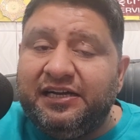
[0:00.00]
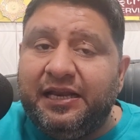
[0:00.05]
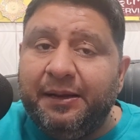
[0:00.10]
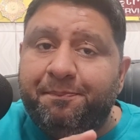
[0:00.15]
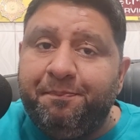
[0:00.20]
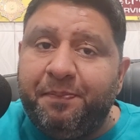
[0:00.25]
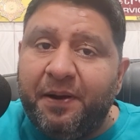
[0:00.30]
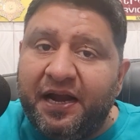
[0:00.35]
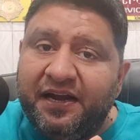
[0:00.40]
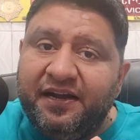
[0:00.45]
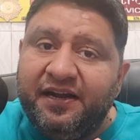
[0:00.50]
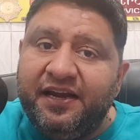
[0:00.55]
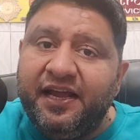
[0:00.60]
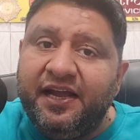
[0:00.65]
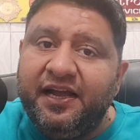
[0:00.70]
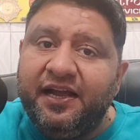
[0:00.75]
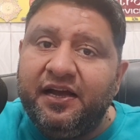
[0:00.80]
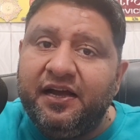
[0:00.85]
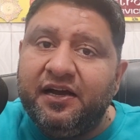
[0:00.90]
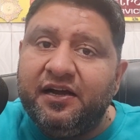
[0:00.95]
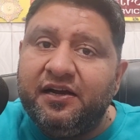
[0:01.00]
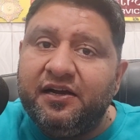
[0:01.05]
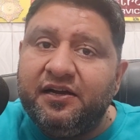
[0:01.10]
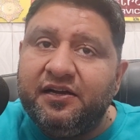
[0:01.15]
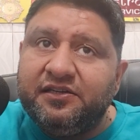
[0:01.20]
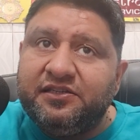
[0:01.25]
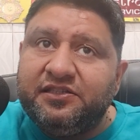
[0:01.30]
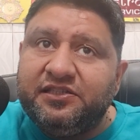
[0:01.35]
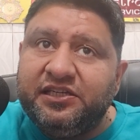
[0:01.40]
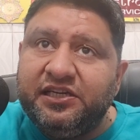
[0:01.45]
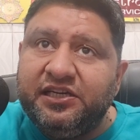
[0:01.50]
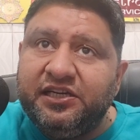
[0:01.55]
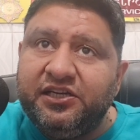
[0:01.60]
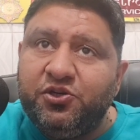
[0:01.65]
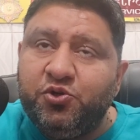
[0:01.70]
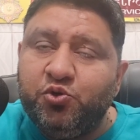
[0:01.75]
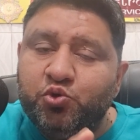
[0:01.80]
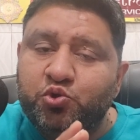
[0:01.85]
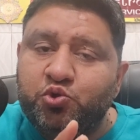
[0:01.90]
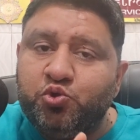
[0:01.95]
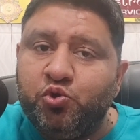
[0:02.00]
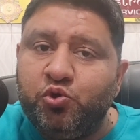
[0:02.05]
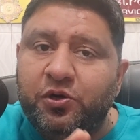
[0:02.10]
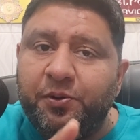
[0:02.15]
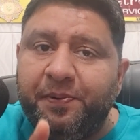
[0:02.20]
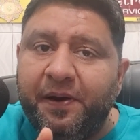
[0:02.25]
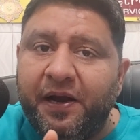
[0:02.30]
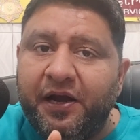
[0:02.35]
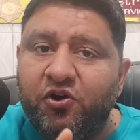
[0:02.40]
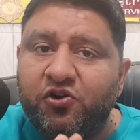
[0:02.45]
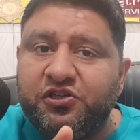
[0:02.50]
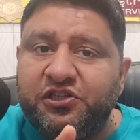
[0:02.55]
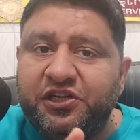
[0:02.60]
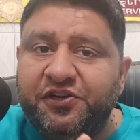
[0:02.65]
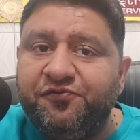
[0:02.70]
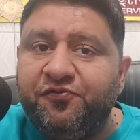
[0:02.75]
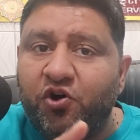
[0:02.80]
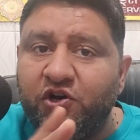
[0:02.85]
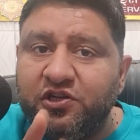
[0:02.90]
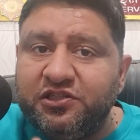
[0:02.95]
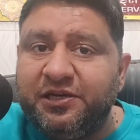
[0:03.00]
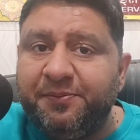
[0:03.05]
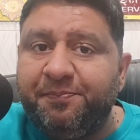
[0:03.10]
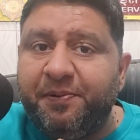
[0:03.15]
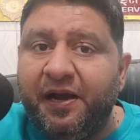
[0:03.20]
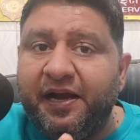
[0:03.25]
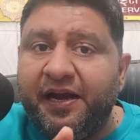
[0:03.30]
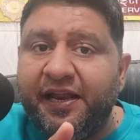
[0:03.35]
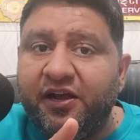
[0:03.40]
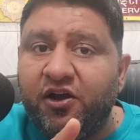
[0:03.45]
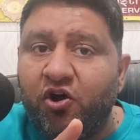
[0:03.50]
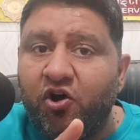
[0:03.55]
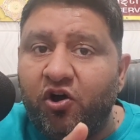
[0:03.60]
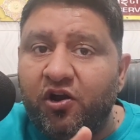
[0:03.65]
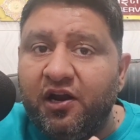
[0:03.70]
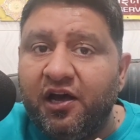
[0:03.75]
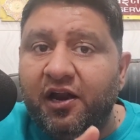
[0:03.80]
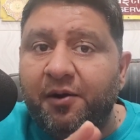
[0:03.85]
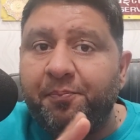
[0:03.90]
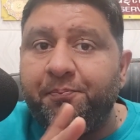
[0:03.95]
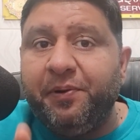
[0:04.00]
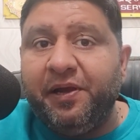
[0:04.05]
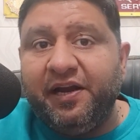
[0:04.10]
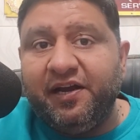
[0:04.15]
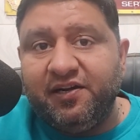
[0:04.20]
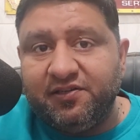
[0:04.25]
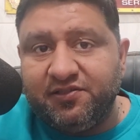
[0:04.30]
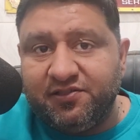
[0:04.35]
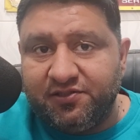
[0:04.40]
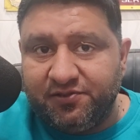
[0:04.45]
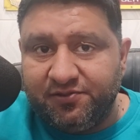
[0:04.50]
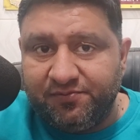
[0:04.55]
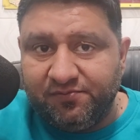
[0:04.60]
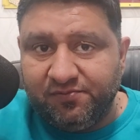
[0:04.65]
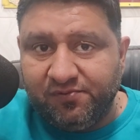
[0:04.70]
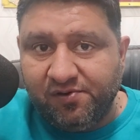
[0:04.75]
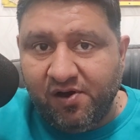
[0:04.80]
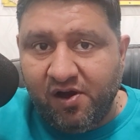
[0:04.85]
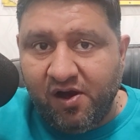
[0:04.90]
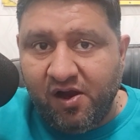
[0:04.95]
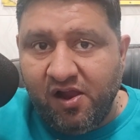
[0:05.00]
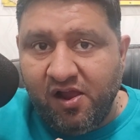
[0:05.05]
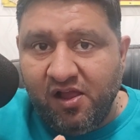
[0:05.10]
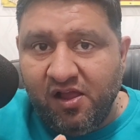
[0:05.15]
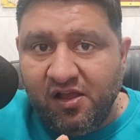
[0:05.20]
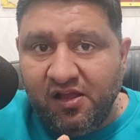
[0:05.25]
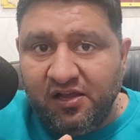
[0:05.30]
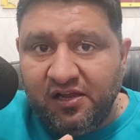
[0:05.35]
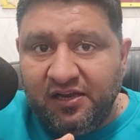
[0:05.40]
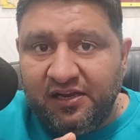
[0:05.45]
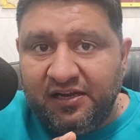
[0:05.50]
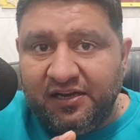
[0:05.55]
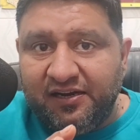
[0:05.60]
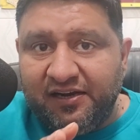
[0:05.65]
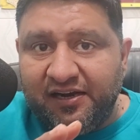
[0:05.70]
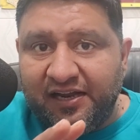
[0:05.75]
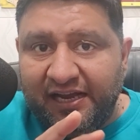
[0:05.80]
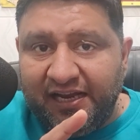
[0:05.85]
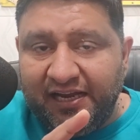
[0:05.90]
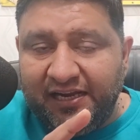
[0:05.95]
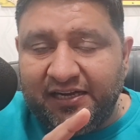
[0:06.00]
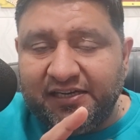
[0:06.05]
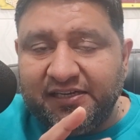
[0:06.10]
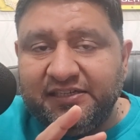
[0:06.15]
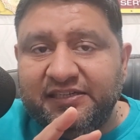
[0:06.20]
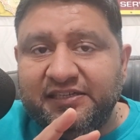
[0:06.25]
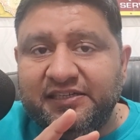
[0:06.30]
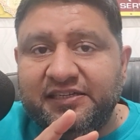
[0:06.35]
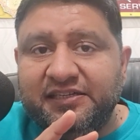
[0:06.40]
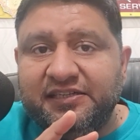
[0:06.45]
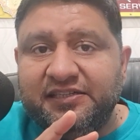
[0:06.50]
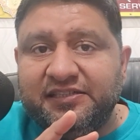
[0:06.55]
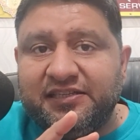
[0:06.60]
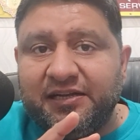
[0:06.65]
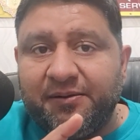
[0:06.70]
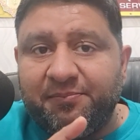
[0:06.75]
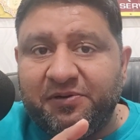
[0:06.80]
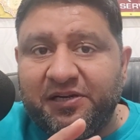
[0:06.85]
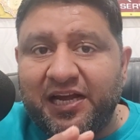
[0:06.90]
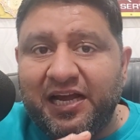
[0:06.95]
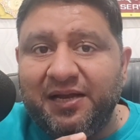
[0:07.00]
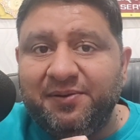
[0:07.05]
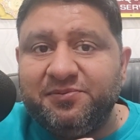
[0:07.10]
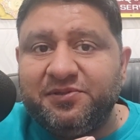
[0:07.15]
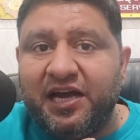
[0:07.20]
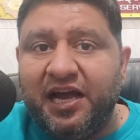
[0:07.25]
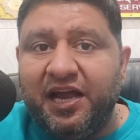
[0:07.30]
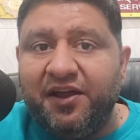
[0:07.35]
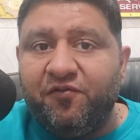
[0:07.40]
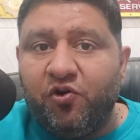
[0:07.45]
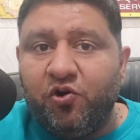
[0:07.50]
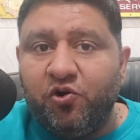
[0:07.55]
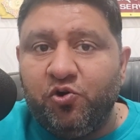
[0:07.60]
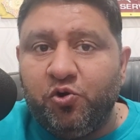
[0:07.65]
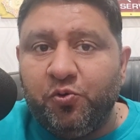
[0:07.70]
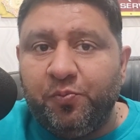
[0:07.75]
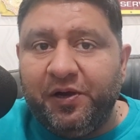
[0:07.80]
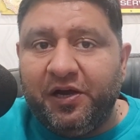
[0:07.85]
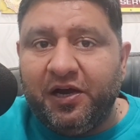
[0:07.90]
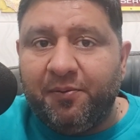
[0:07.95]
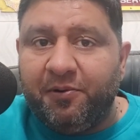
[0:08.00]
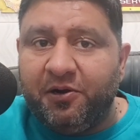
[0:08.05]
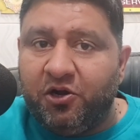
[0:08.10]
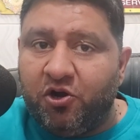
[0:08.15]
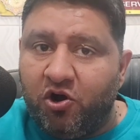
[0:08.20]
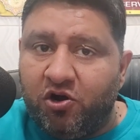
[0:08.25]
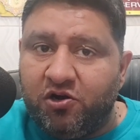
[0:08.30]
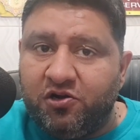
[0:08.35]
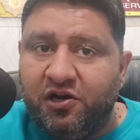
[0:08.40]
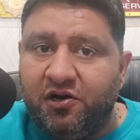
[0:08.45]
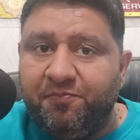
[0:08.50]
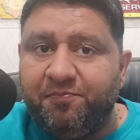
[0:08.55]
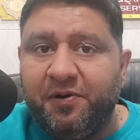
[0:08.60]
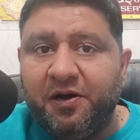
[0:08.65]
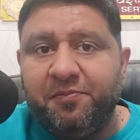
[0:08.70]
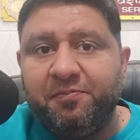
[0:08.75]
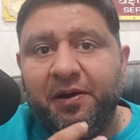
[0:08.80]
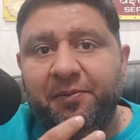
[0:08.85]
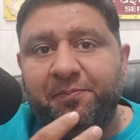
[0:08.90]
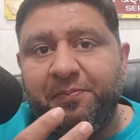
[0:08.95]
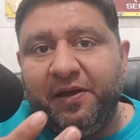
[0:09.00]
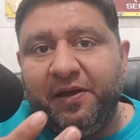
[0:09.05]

depending, she used to depend or she was depending on her parents. Like sometimes I want to become a doctor, but my